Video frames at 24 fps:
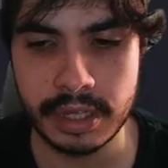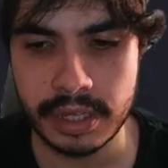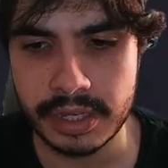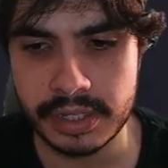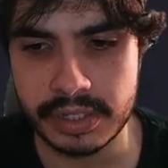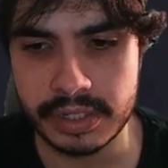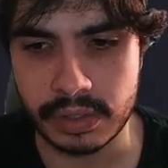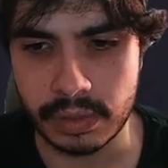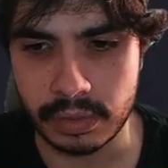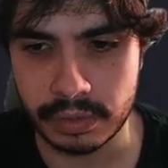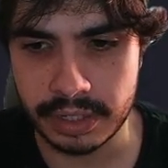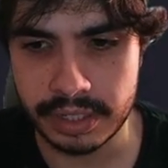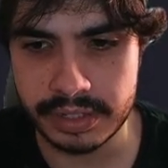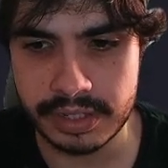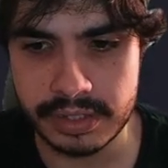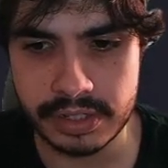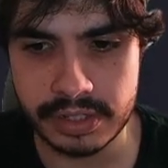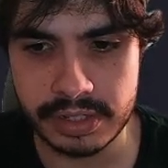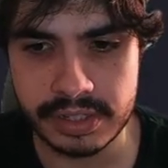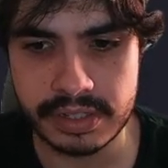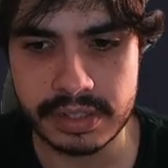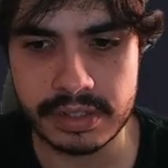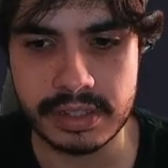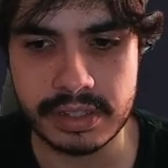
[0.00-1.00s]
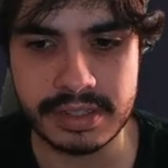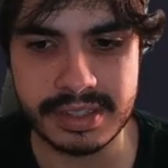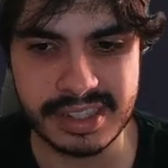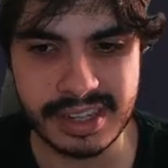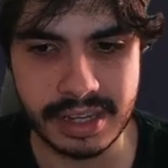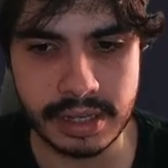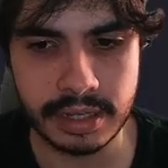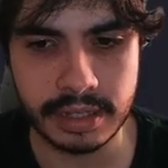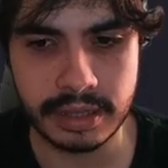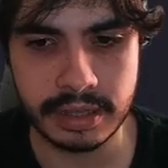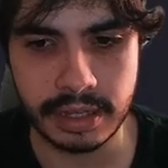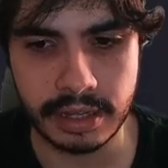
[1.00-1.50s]
So this is just
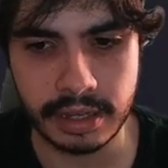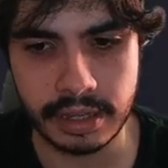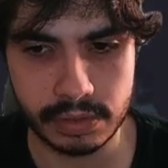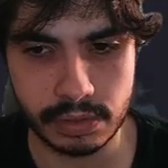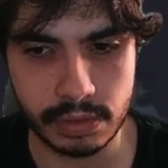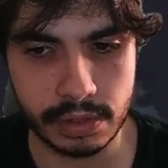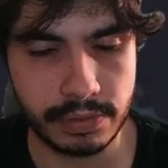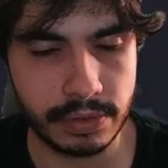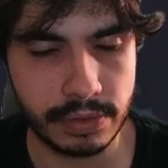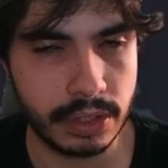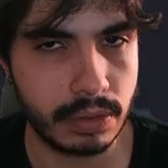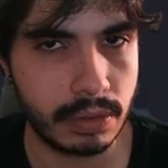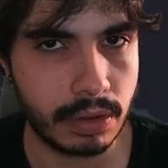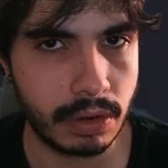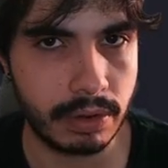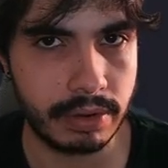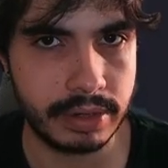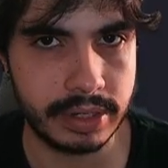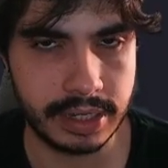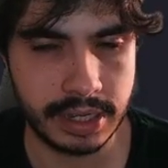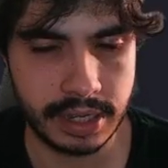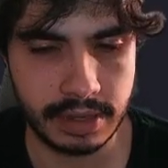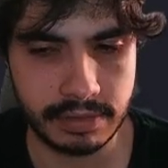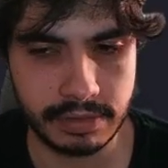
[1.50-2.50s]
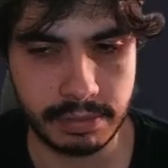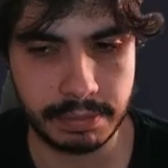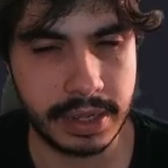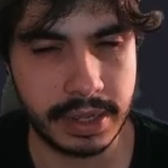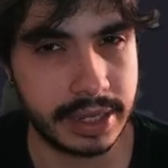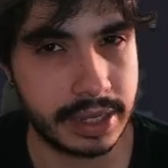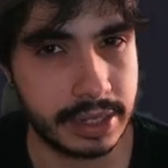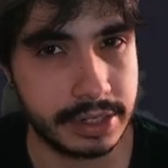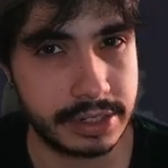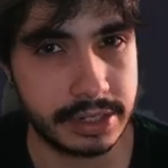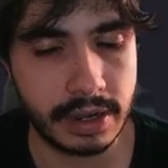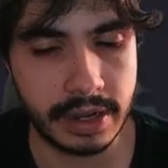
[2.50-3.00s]
saying that if you don't already have a
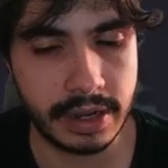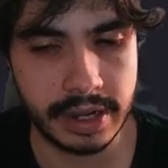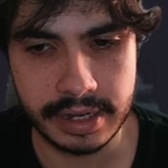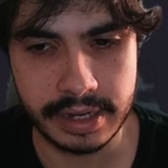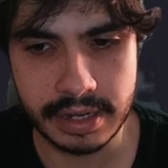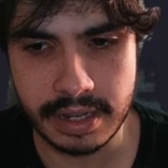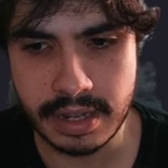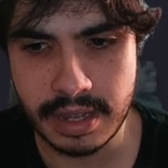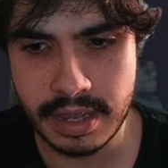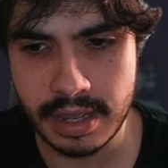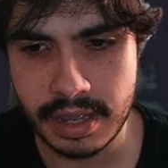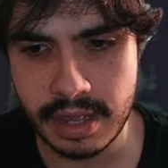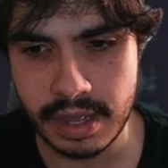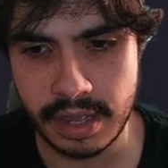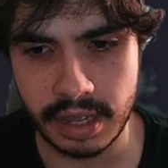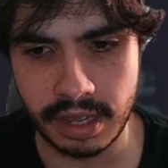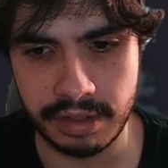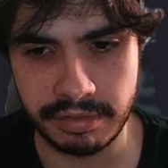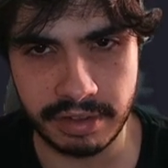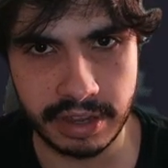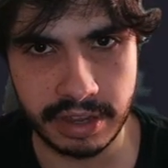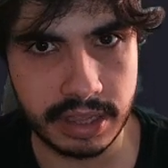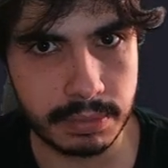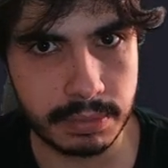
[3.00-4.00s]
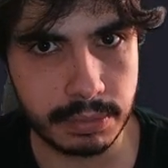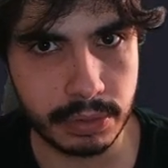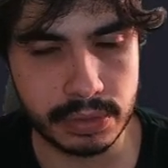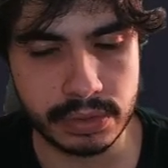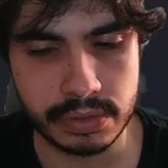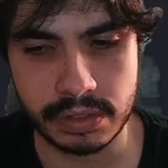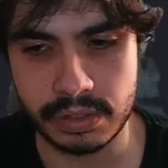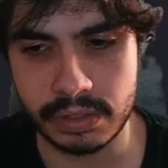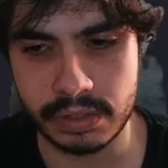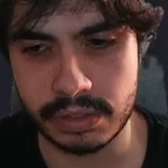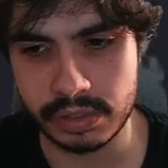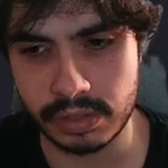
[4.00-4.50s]
package ID available
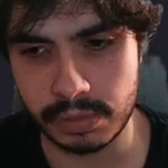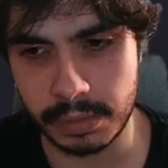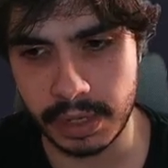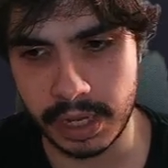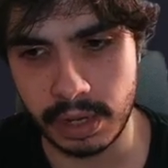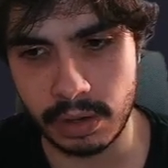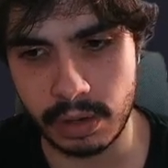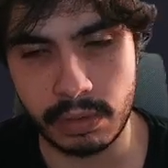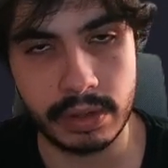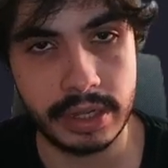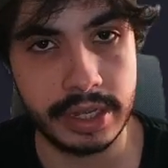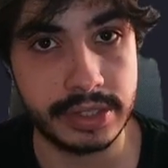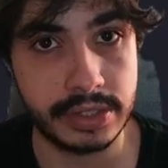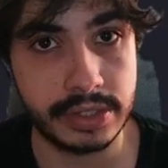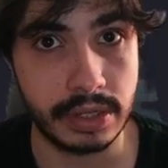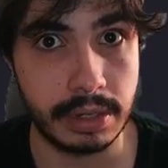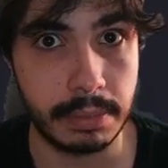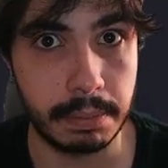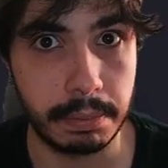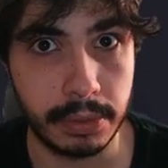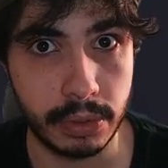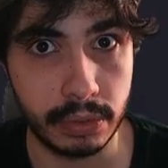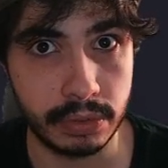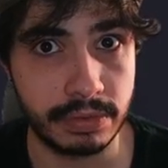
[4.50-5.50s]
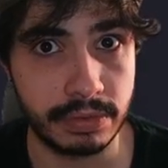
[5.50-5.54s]
to you somehow, it's going to build it